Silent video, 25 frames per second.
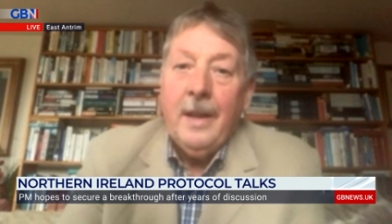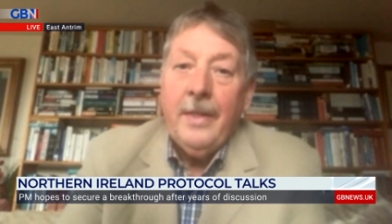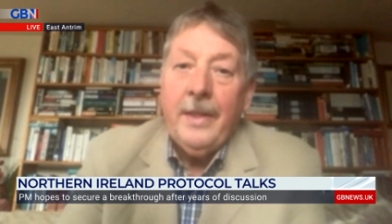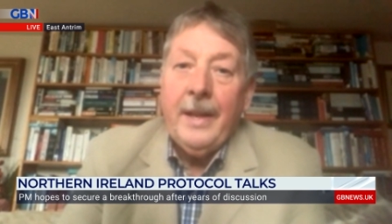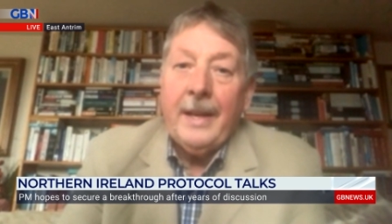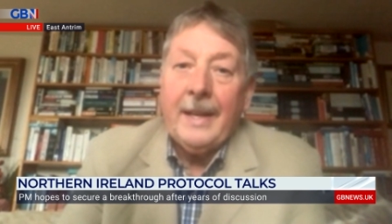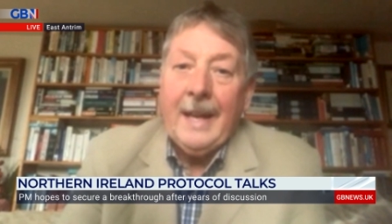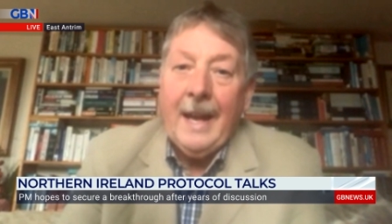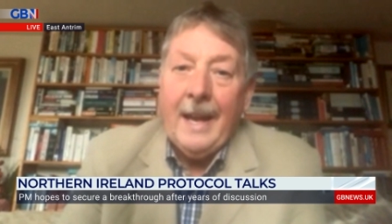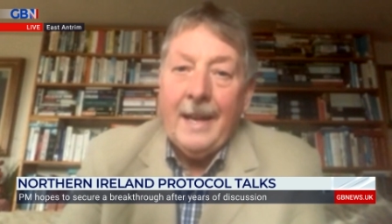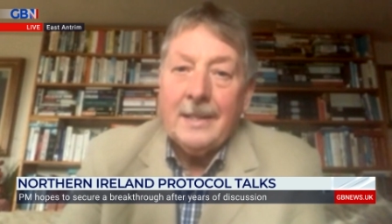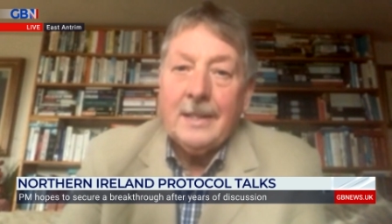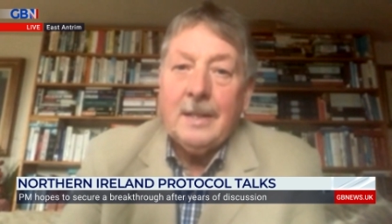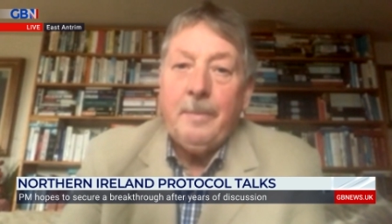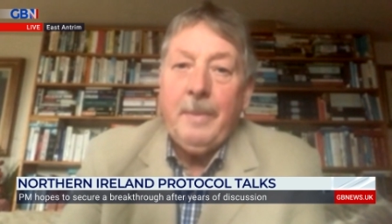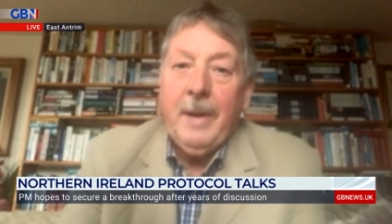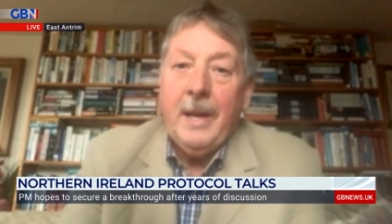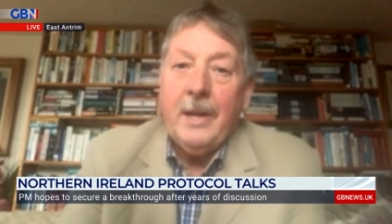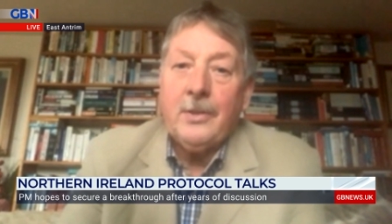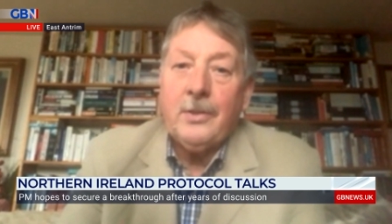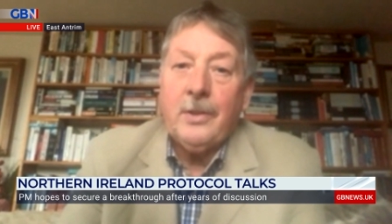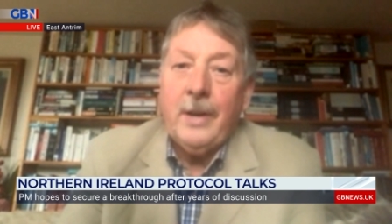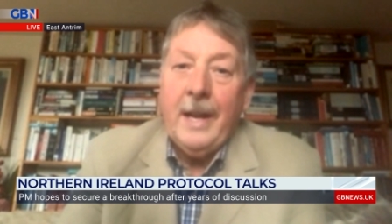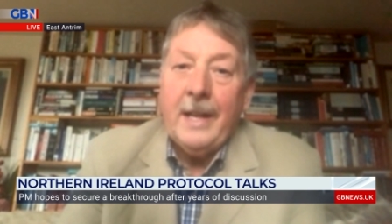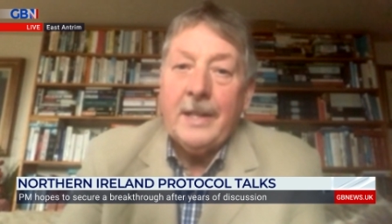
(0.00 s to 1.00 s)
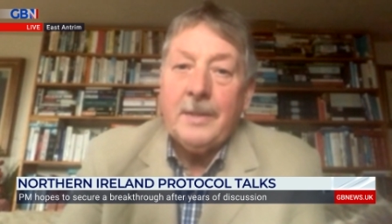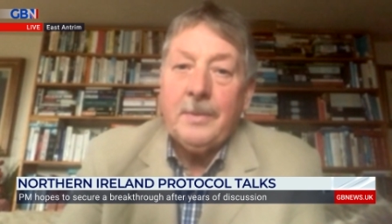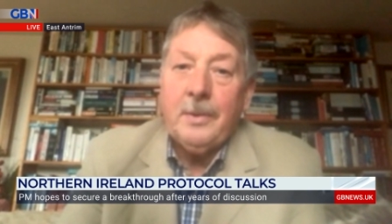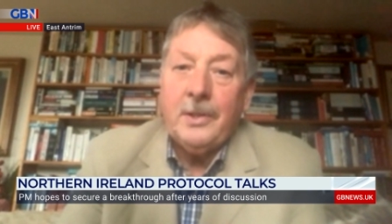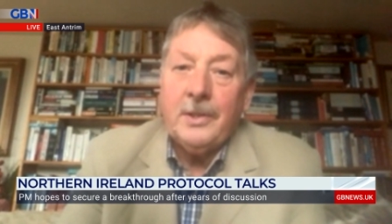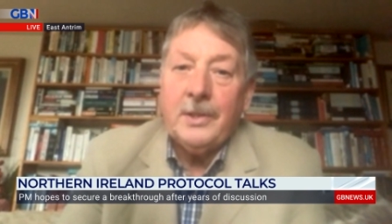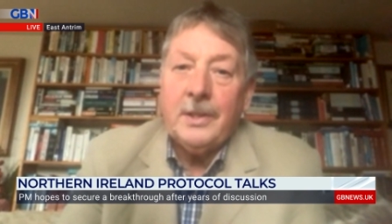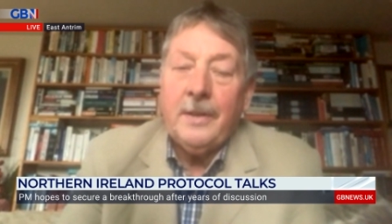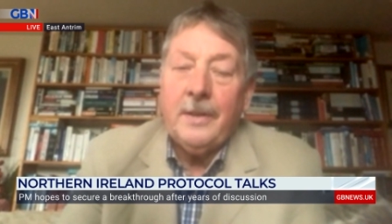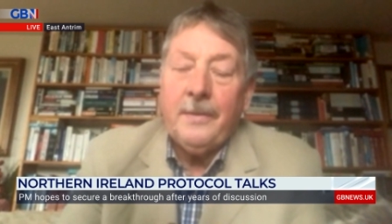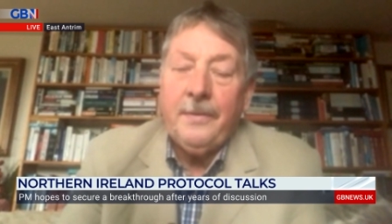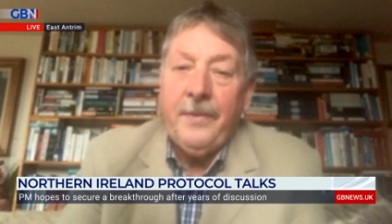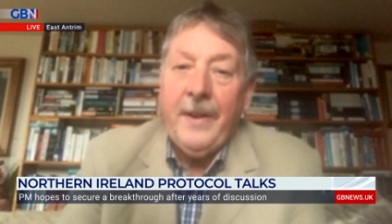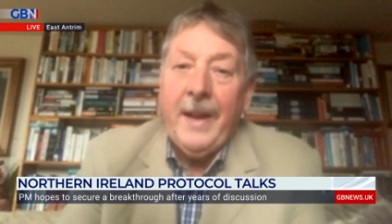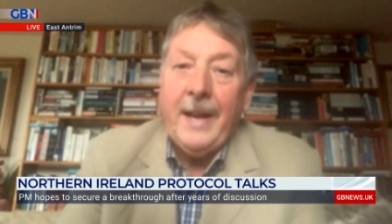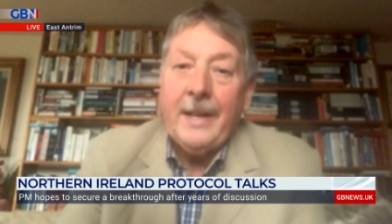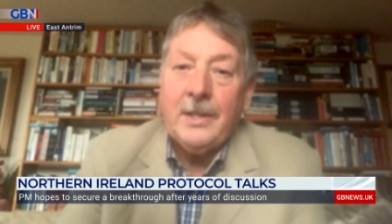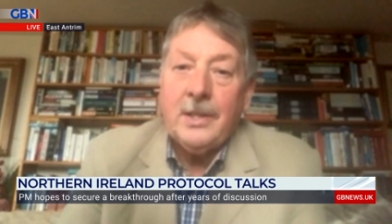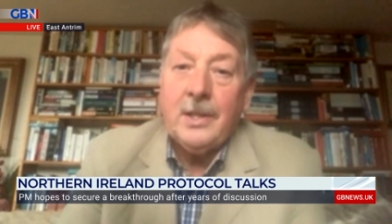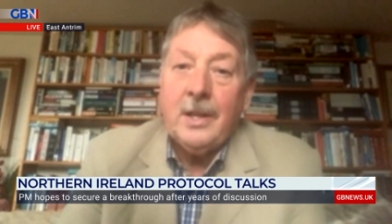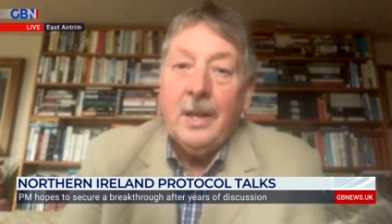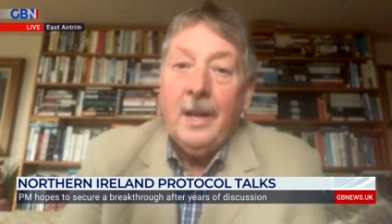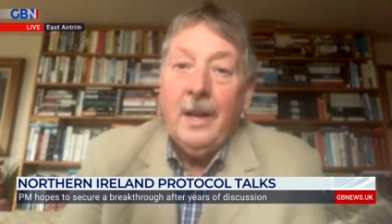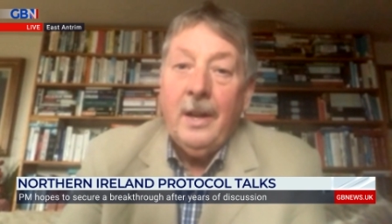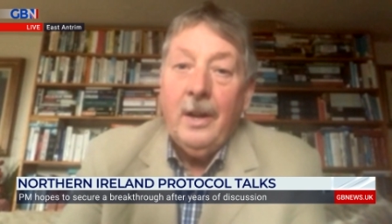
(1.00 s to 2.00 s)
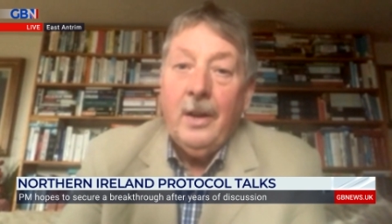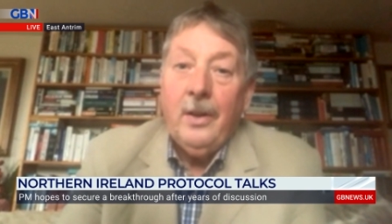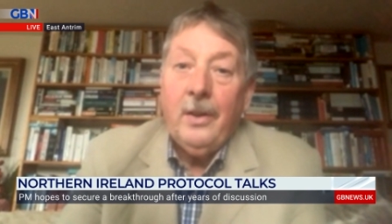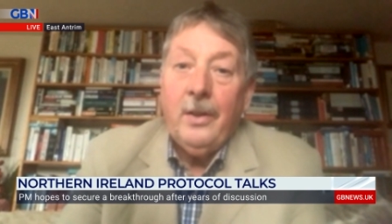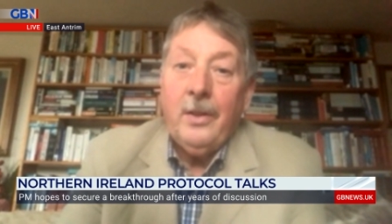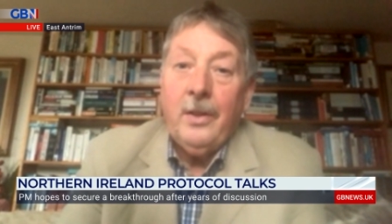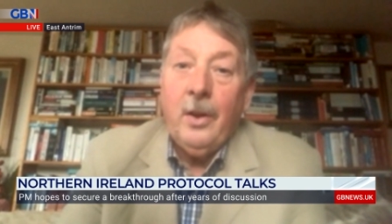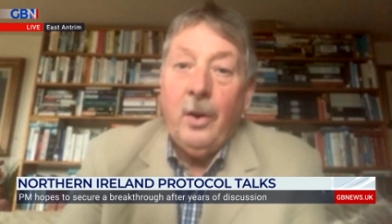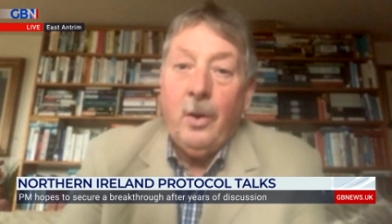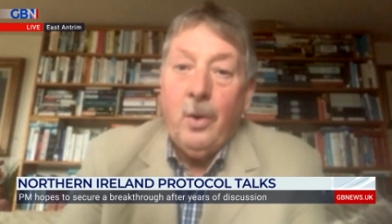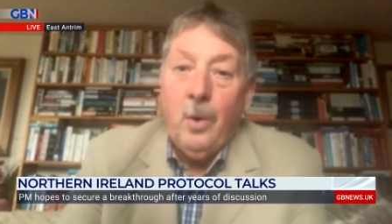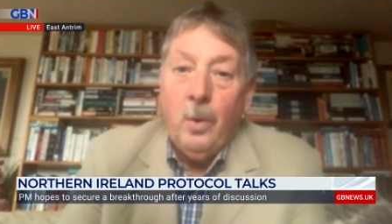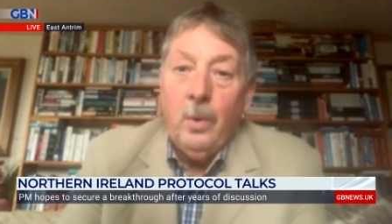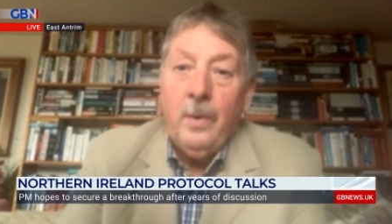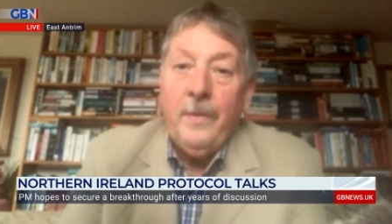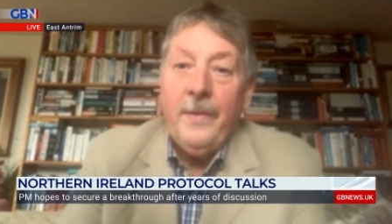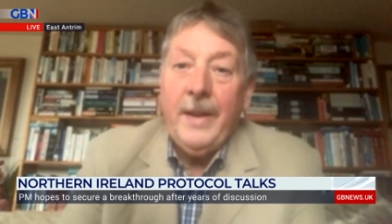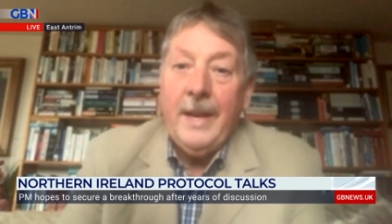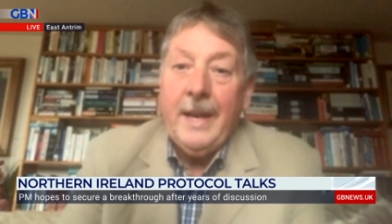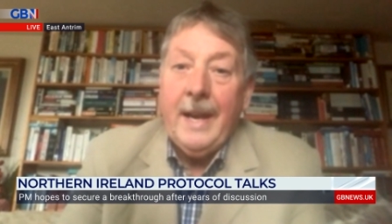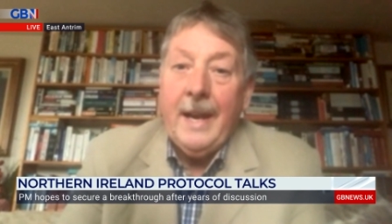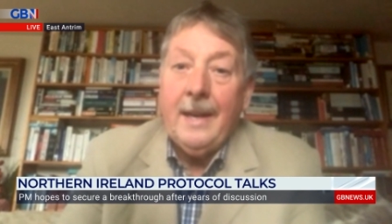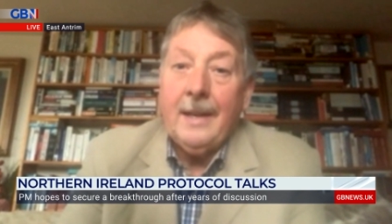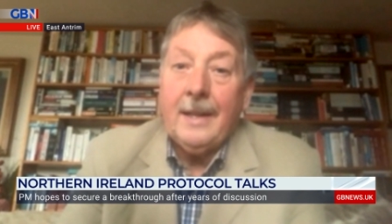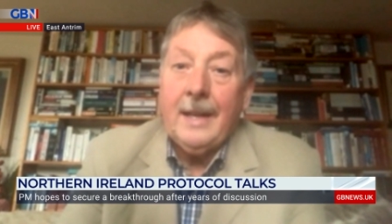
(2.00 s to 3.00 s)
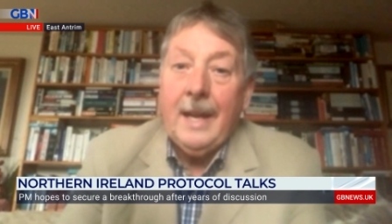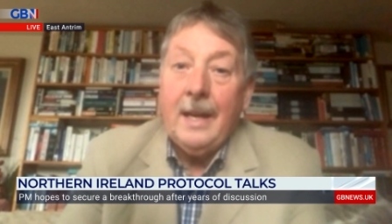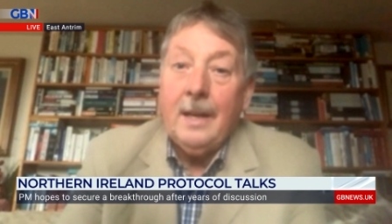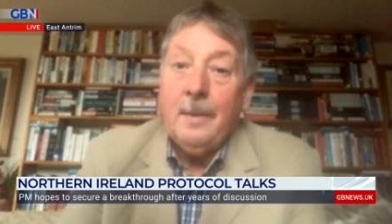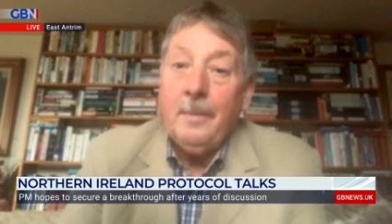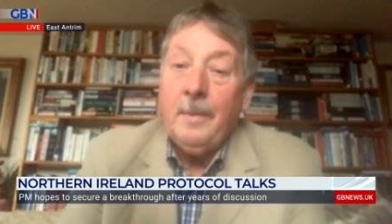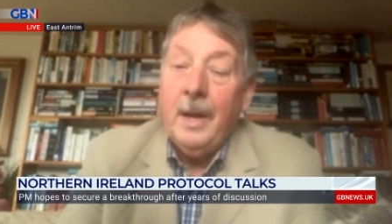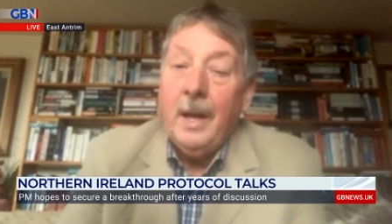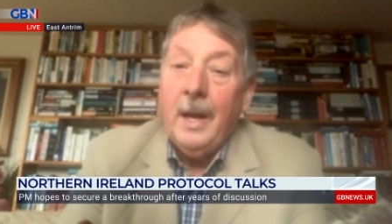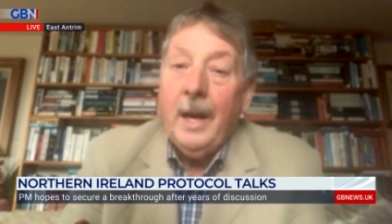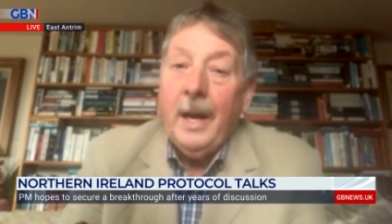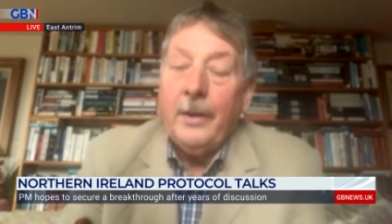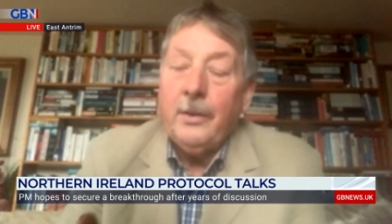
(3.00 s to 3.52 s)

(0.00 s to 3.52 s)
that has to be addressed because it affects the whole of the United Kingdom.